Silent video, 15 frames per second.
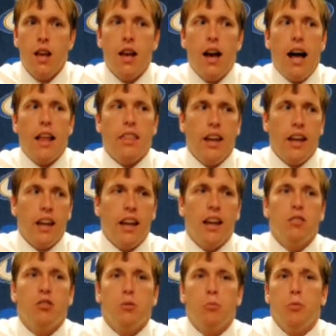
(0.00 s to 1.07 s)
I think it
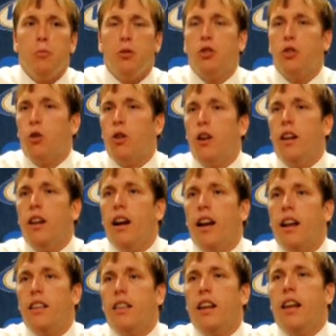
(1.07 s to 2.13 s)
gives them the maturity.
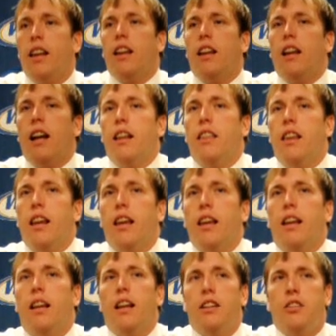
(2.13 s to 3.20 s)
I think
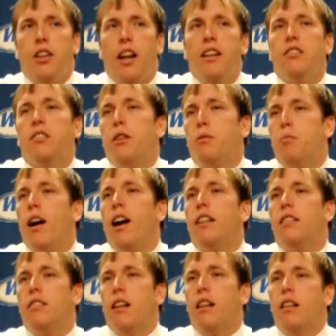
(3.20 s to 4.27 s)
it changes their
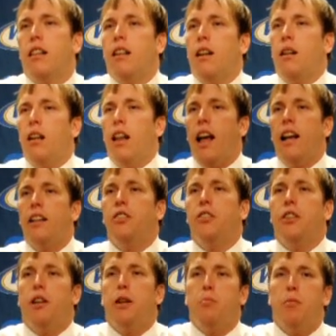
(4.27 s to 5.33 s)
mindset. Last
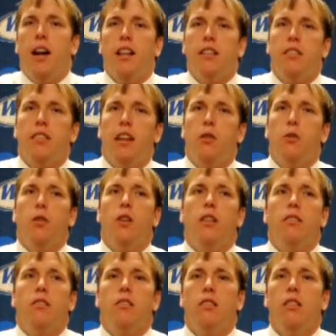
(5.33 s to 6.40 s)
year, our mindset
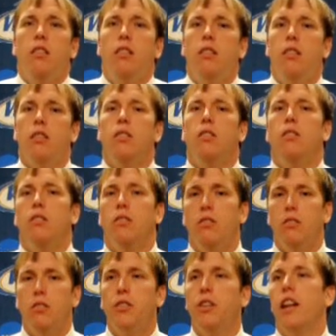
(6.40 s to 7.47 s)
was
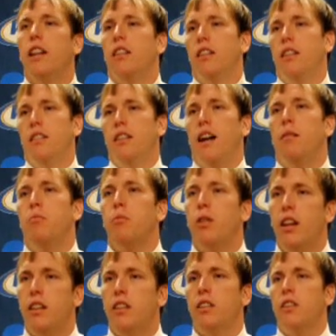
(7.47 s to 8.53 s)
get to the top,
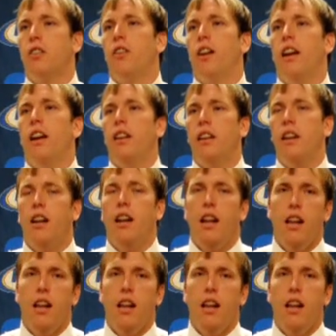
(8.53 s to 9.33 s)
get to the crown.